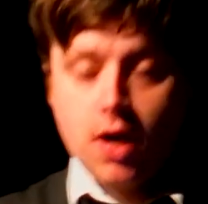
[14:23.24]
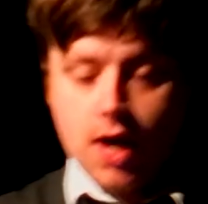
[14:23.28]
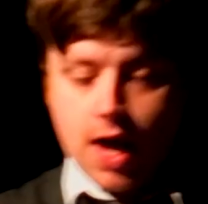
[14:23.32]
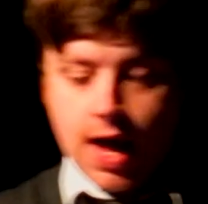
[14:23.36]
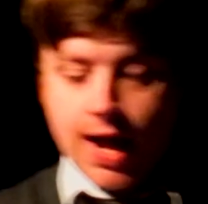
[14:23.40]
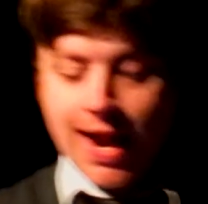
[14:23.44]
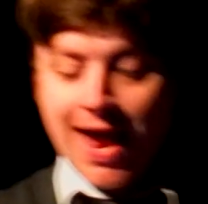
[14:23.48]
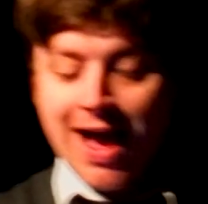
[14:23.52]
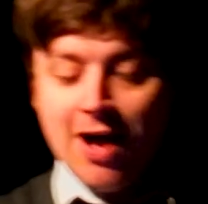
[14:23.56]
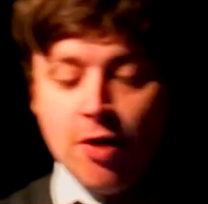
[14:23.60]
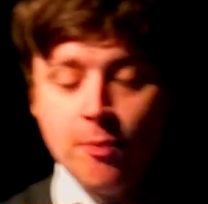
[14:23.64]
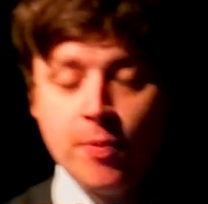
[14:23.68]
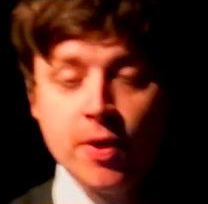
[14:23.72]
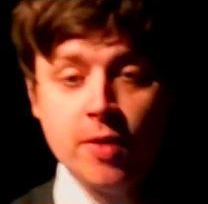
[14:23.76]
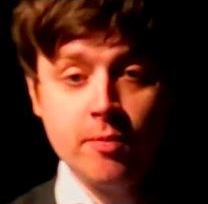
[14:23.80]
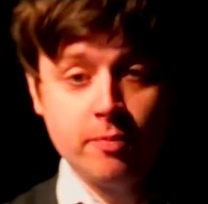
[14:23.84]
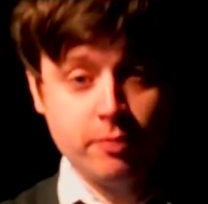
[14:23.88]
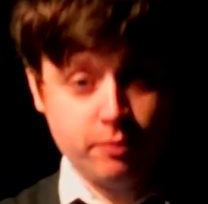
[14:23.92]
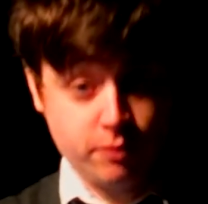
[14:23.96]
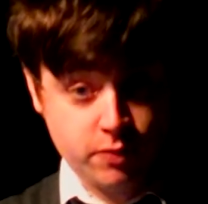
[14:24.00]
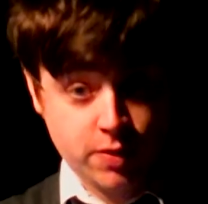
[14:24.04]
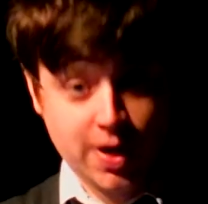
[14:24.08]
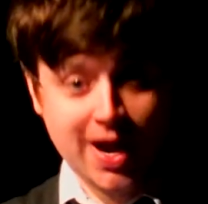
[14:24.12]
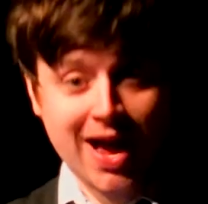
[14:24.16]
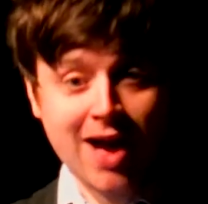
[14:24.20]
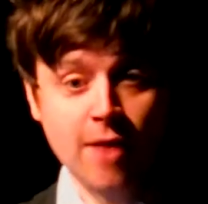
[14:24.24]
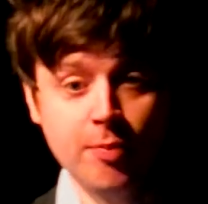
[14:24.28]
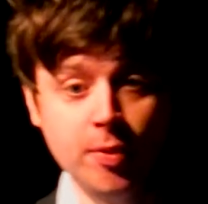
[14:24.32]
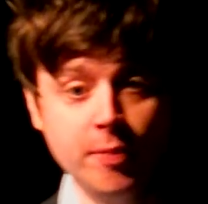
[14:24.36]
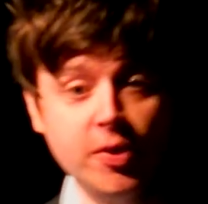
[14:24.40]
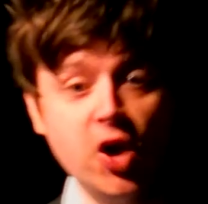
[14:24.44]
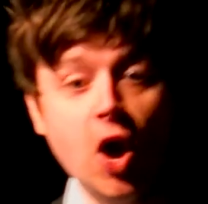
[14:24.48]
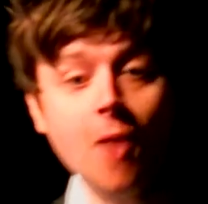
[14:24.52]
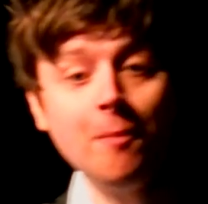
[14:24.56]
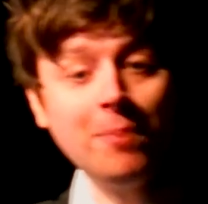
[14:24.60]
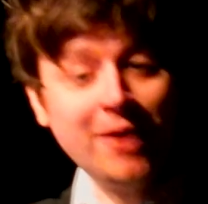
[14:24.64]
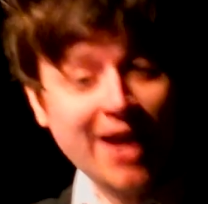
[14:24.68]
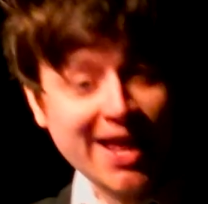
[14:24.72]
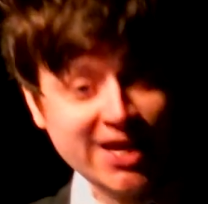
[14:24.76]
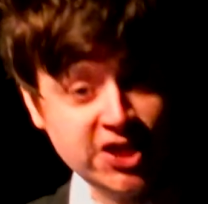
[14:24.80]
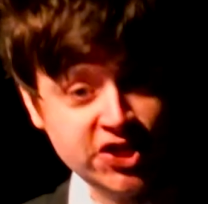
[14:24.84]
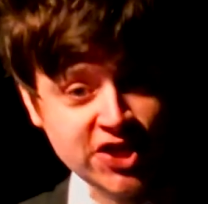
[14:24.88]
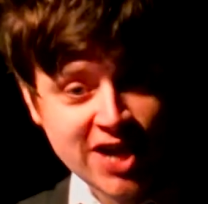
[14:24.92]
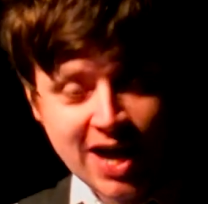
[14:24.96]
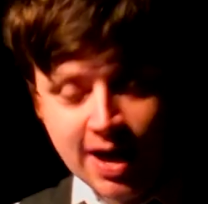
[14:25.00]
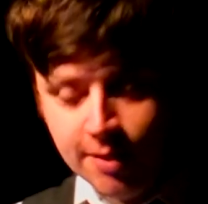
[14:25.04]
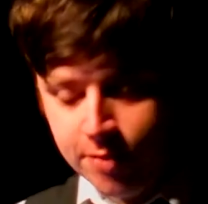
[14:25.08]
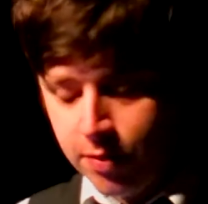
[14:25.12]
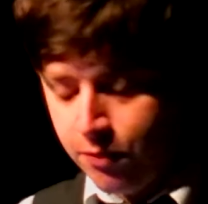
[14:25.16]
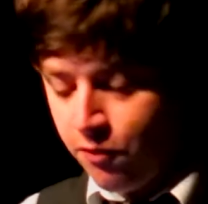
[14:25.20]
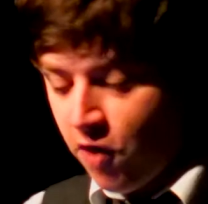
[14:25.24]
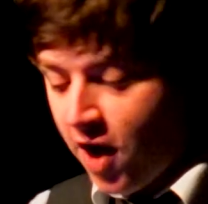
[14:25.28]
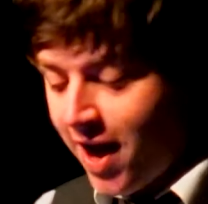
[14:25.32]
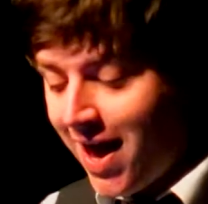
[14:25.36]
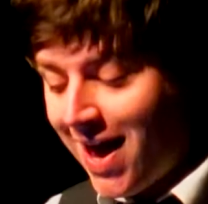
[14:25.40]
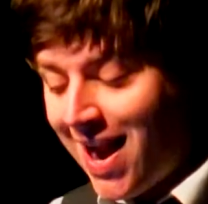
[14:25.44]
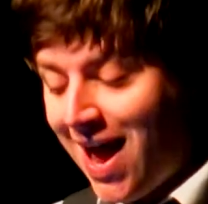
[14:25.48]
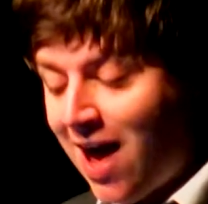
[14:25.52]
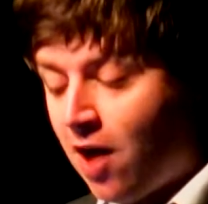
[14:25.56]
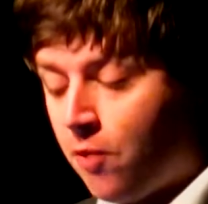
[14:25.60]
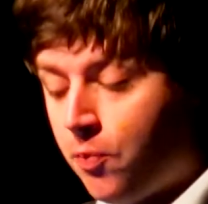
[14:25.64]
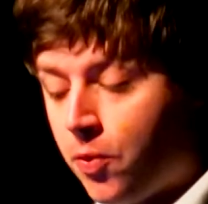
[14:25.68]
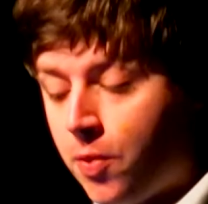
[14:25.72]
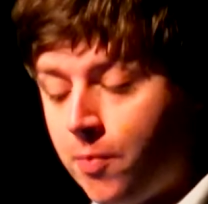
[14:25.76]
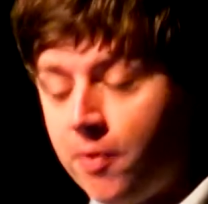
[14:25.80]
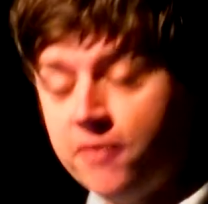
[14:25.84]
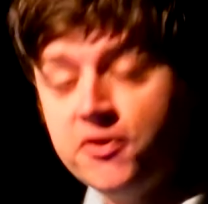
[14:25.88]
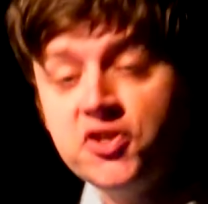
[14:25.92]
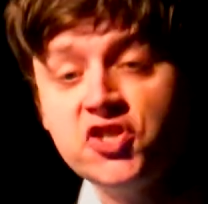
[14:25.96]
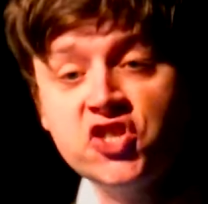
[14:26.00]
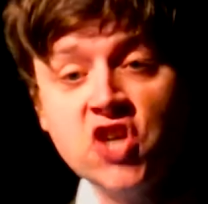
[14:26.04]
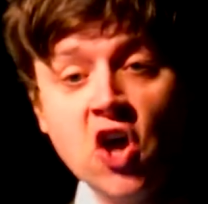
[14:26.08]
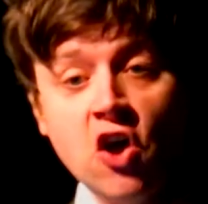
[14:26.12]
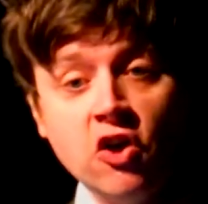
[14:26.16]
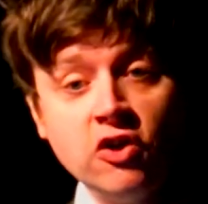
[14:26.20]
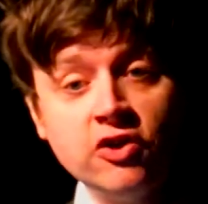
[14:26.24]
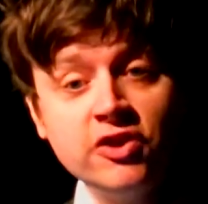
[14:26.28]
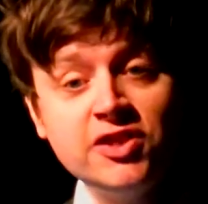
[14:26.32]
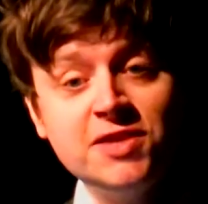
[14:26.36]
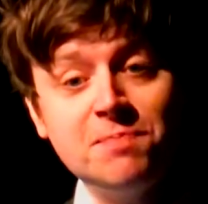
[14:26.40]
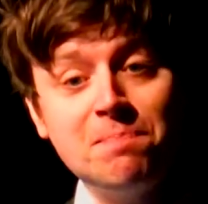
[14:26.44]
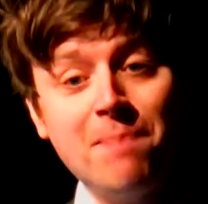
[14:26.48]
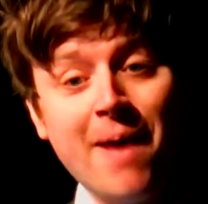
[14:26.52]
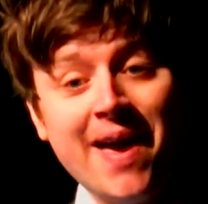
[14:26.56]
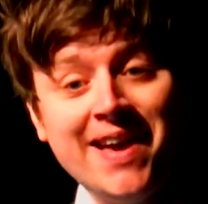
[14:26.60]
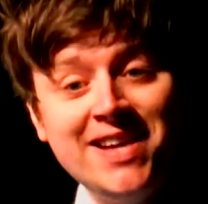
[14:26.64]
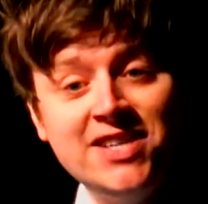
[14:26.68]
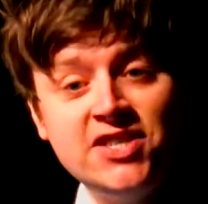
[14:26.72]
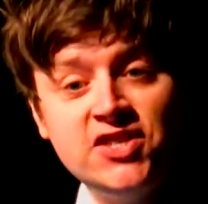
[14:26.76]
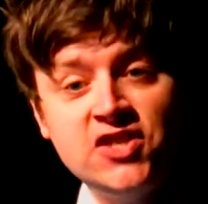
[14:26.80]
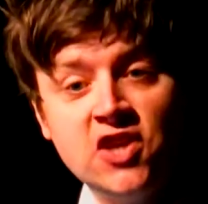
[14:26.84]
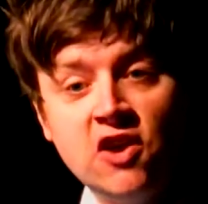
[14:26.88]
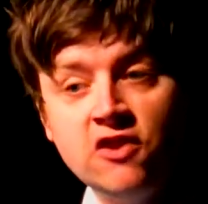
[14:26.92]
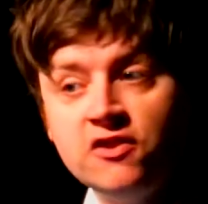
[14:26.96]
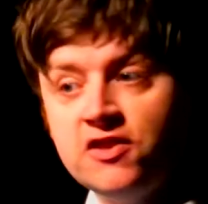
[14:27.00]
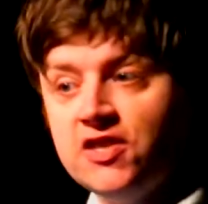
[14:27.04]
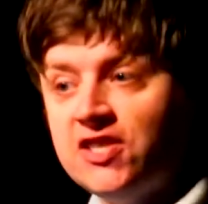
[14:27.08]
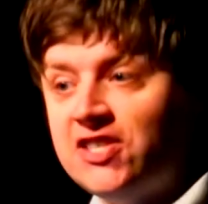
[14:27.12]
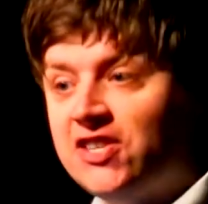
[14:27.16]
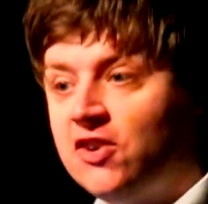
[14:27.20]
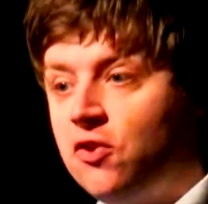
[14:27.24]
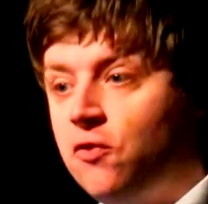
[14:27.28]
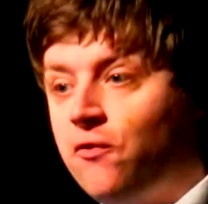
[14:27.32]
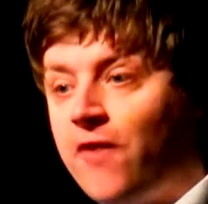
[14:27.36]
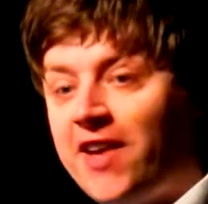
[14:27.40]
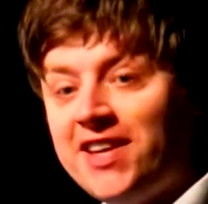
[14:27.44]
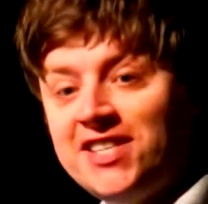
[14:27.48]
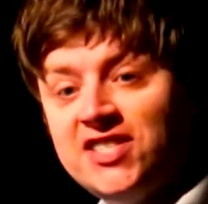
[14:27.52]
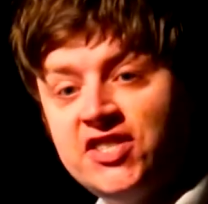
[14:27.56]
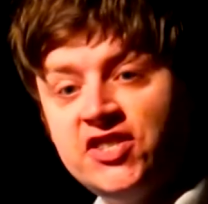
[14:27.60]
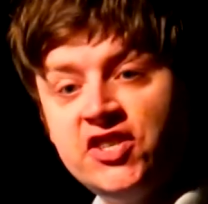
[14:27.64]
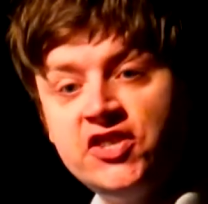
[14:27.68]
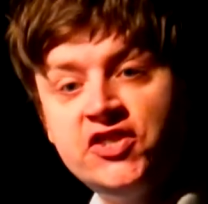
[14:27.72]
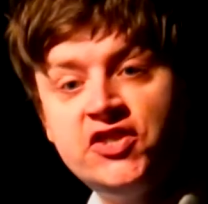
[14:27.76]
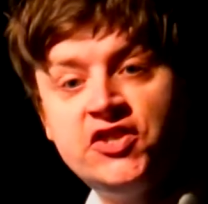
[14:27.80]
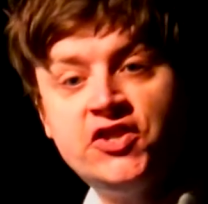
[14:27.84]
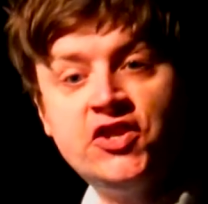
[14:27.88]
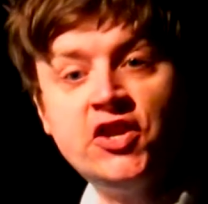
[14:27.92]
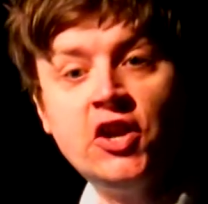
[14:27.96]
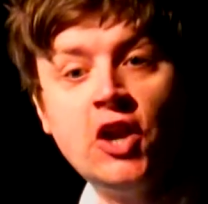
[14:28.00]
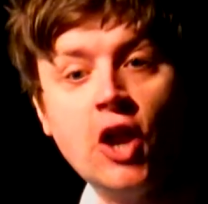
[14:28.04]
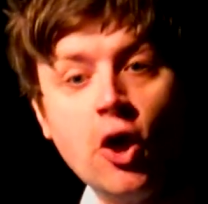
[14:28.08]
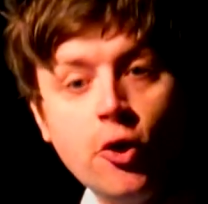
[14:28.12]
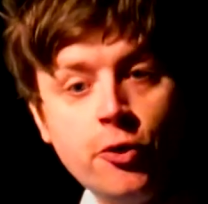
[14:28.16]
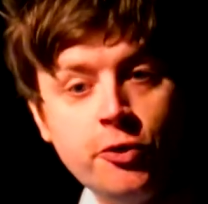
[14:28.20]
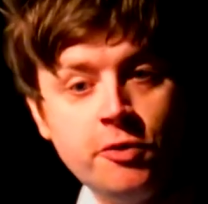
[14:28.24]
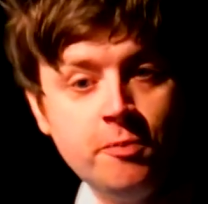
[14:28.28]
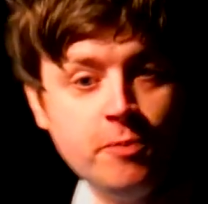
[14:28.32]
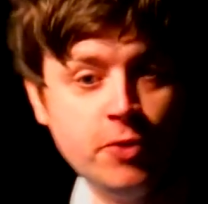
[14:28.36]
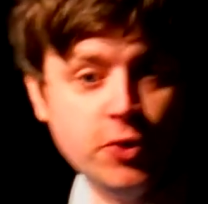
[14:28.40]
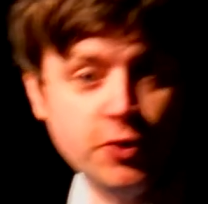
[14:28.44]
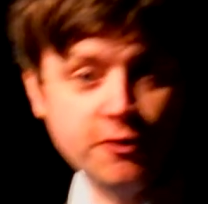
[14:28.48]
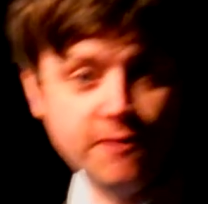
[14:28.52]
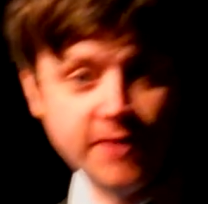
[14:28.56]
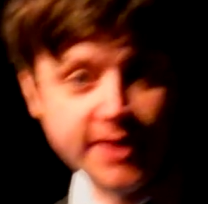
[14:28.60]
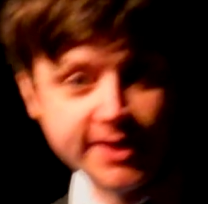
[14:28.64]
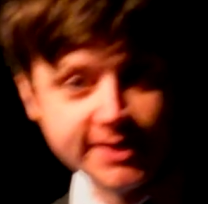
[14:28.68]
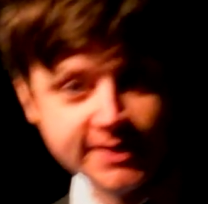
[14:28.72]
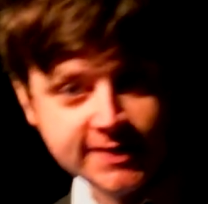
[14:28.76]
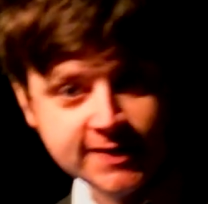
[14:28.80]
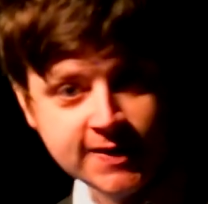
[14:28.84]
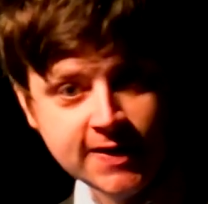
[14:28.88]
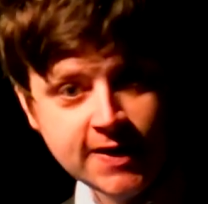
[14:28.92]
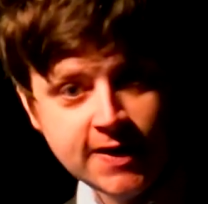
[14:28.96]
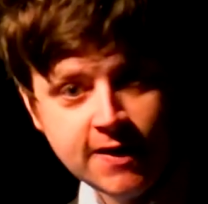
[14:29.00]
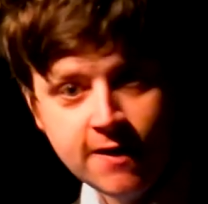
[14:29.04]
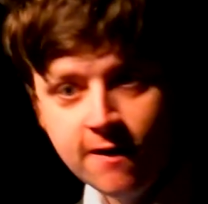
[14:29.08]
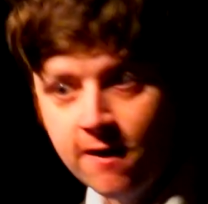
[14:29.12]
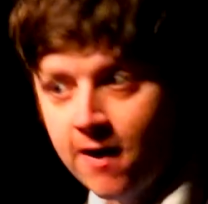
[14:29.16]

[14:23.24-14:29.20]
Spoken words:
An album, compilation album, right? An album of songs based on Sylvester Stallone movies.